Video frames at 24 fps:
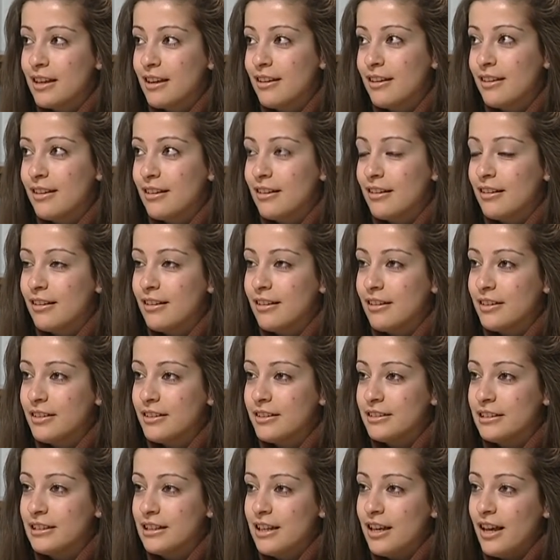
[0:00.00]
take
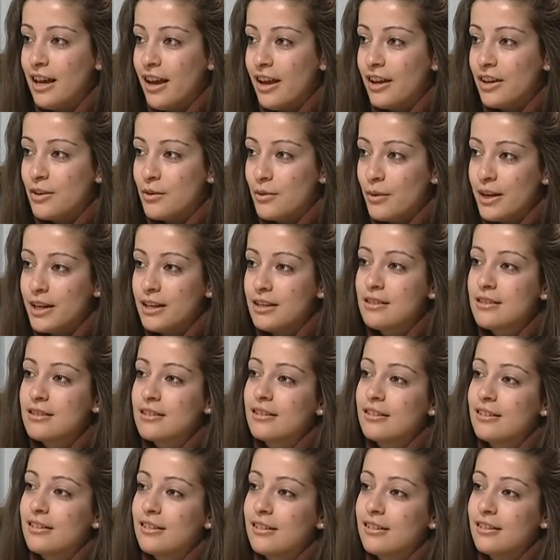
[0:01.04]
a
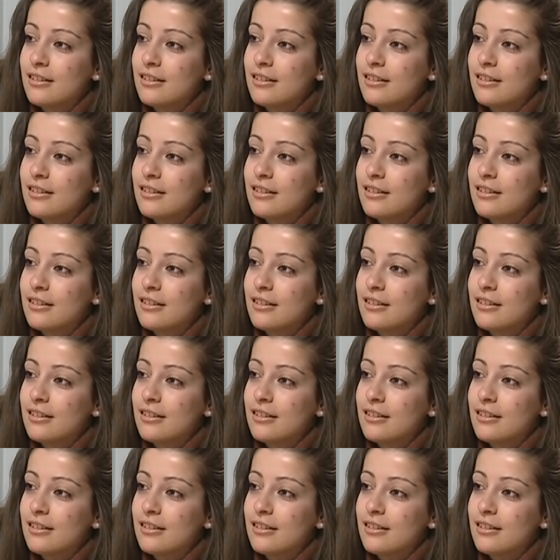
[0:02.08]
great